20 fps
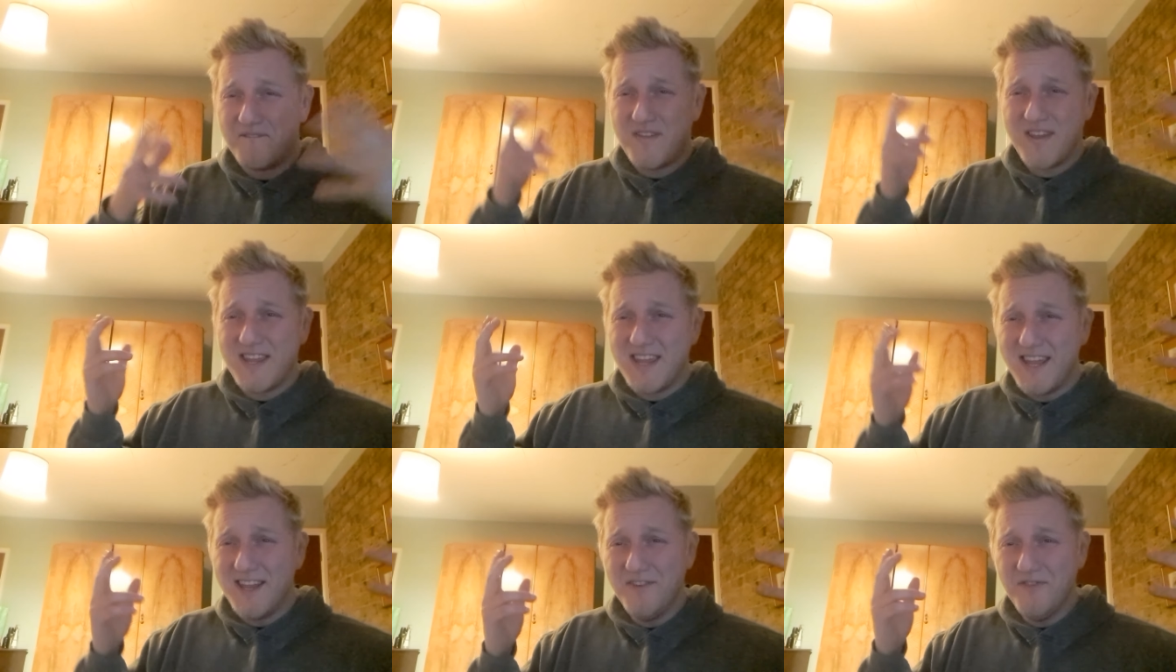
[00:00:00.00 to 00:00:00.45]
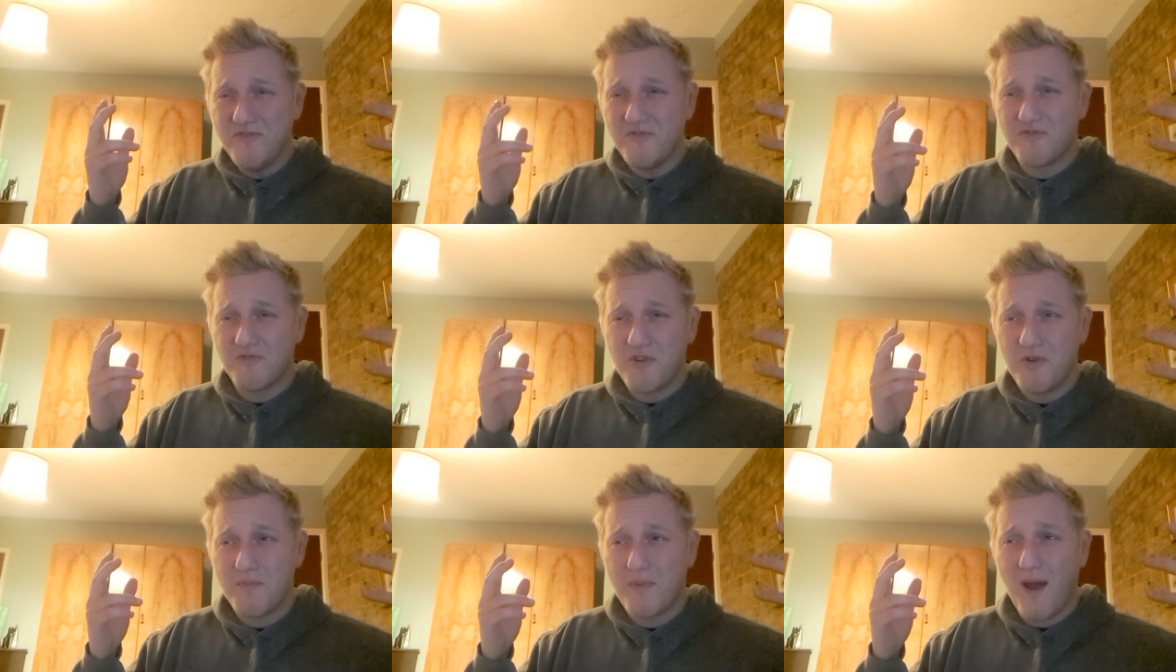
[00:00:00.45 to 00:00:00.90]
the
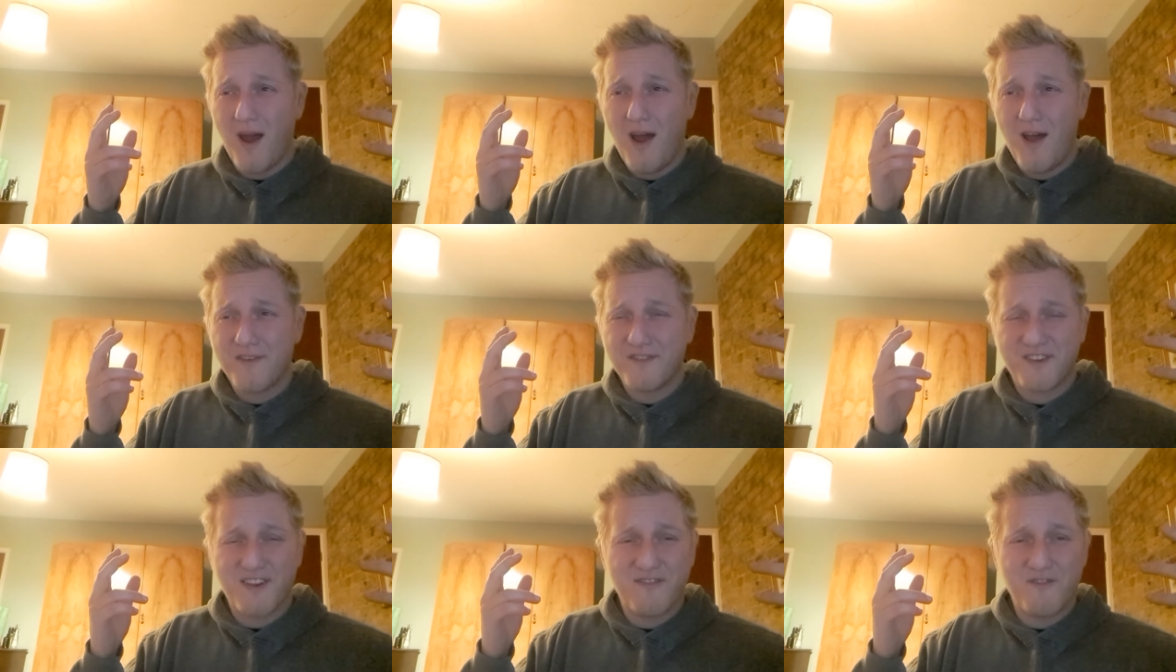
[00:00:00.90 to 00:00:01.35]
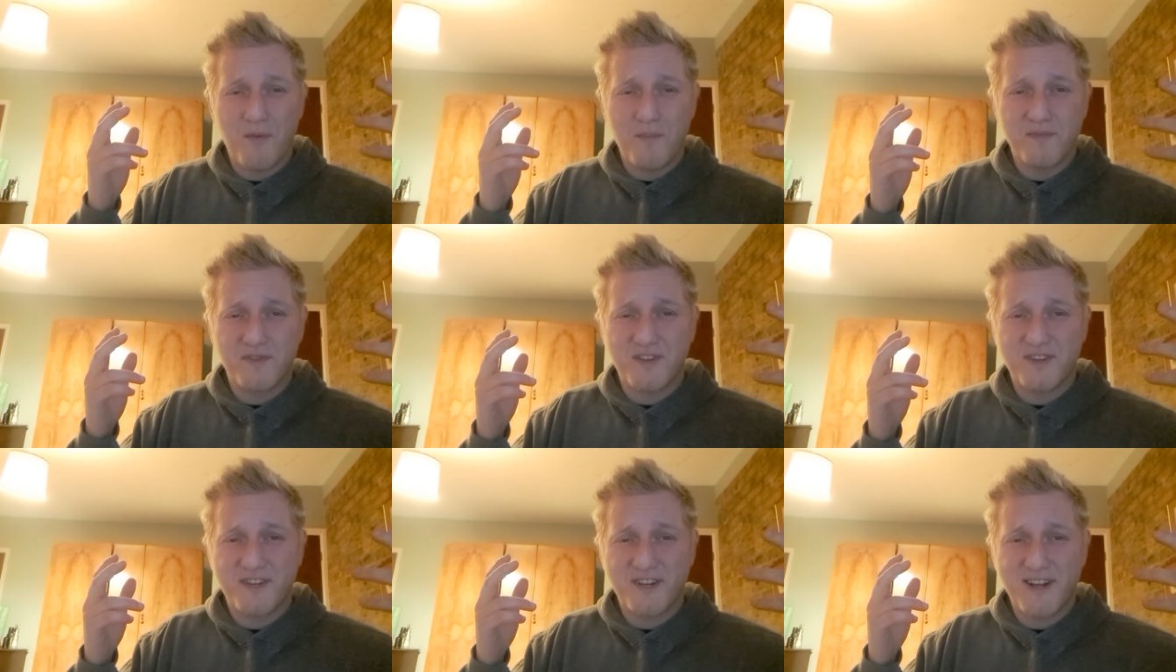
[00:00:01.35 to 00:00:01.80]
in-group, asking them
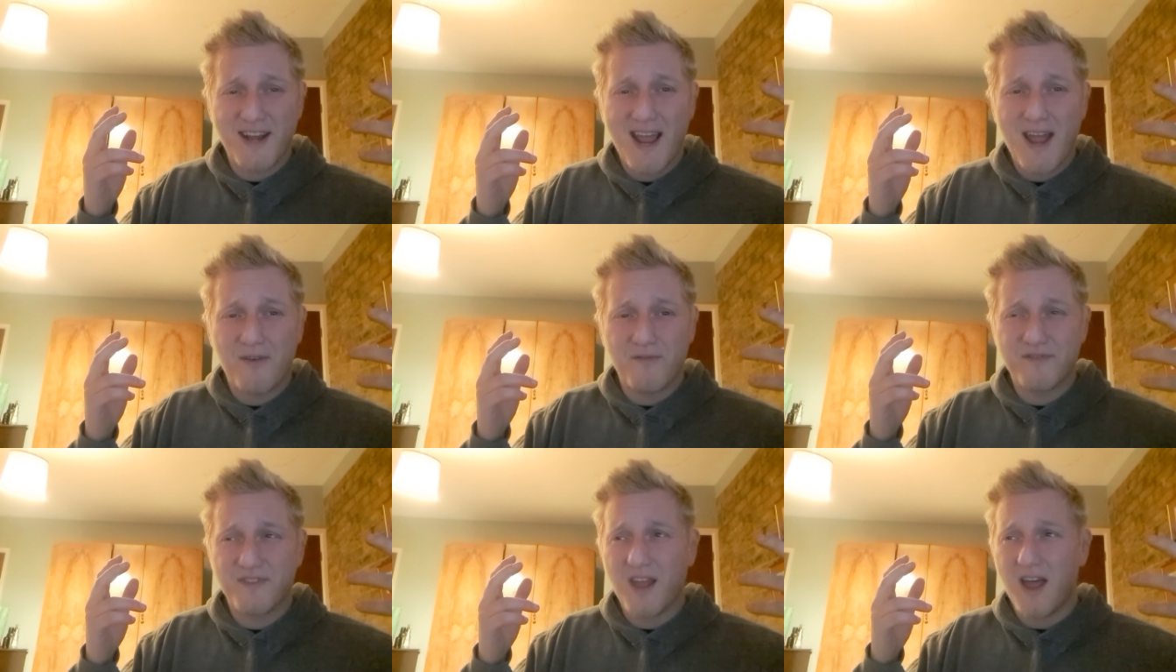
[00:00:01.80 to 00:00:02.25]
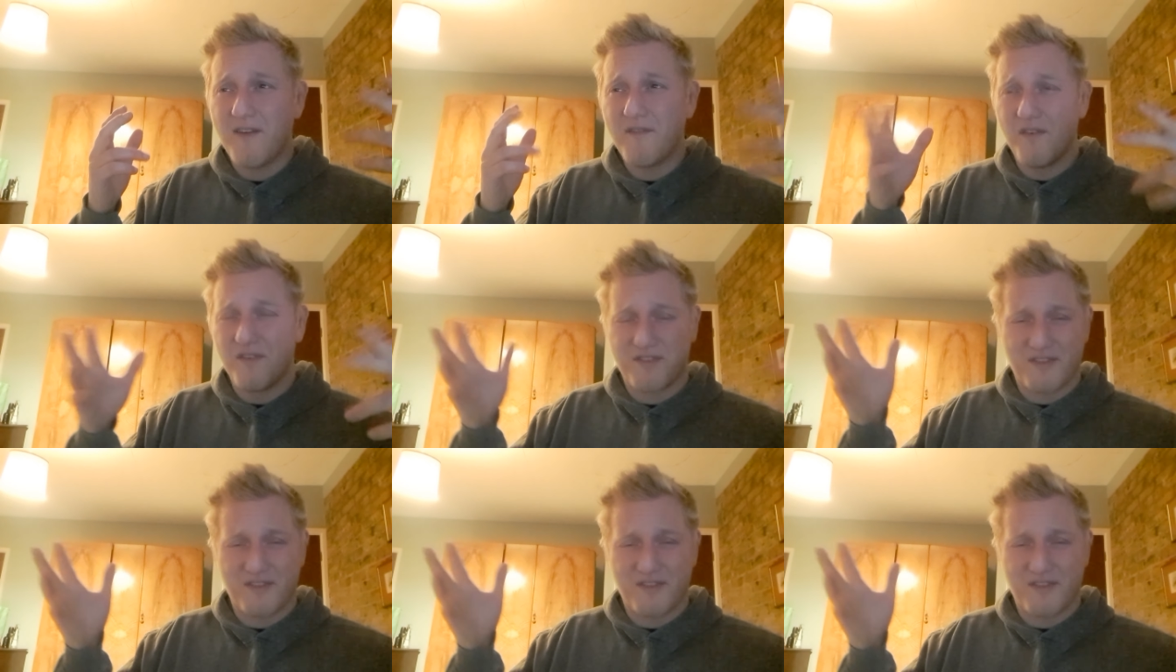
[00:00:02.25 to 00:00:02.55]
to denounce other